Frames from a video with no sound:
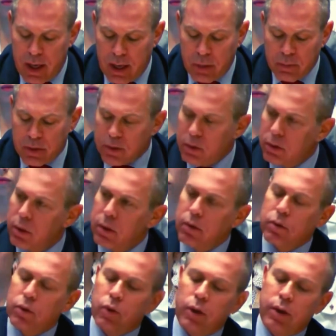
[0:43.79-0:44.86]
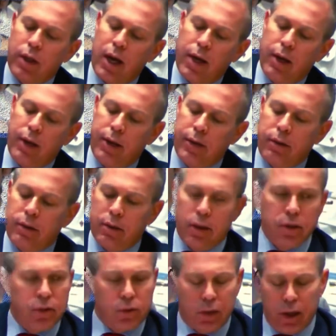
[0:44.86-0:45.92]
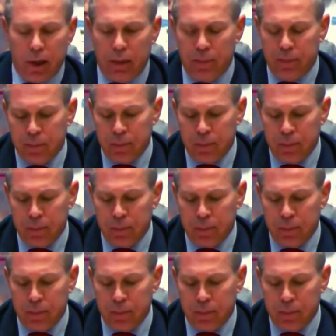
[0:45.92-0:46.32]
aims to annihilate Israel.